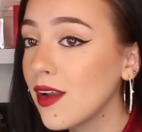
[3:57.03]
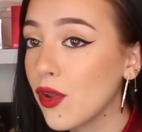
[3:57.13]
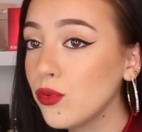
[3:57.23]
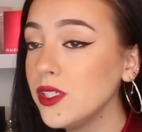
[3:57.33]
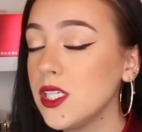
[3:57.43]

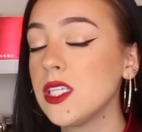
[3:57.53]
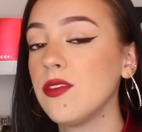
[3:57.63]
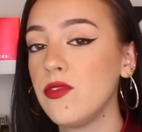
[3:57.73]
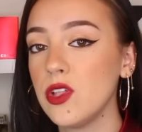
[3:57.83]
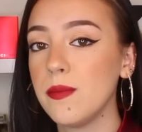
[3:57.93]
Not only does
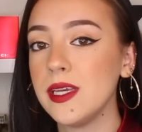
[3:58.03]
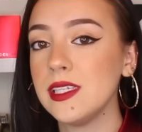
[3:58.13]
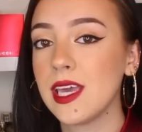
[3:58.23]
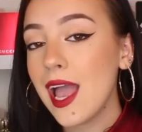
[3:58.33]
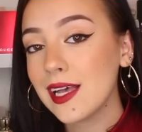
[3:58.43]
it feel
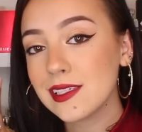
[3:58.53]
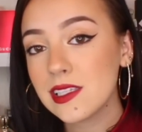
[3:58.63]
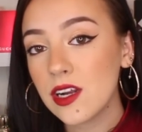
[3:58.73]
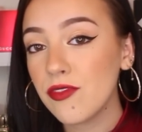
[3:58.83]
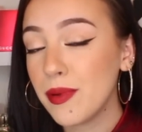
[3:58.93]
amazing, it has a
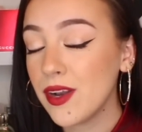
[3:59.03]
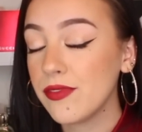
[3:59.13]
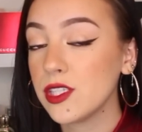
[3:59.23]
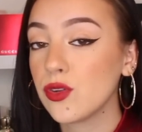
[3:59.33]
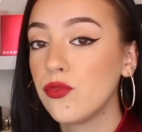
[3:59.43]
ton of
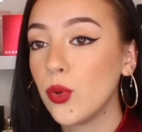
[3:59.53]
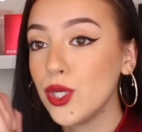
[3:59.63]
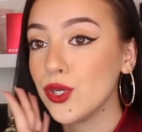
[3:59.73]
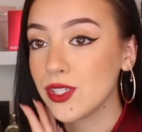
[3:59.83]
benefits for your